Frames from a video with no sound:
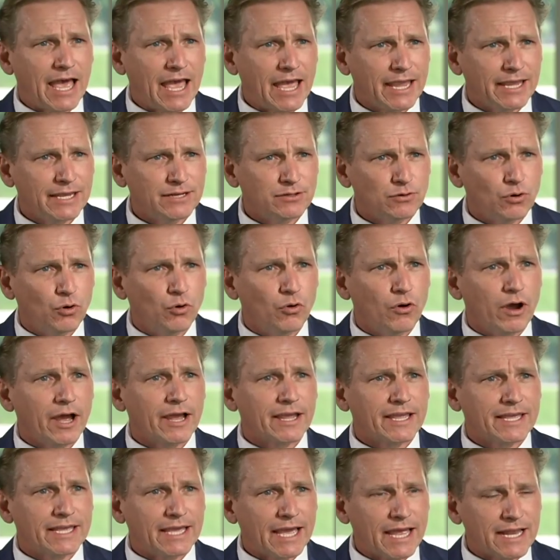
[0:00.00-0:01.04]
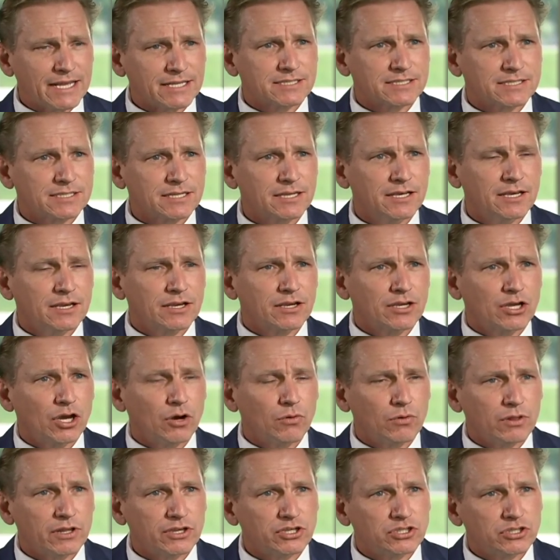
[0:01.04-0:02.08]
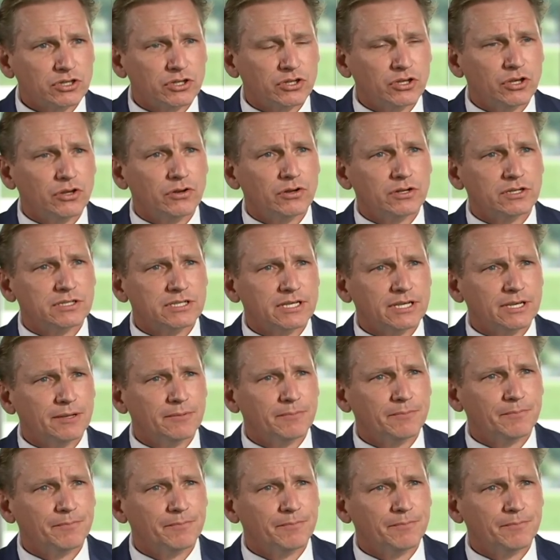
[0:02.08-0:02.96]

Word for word: aid or against coalition unity?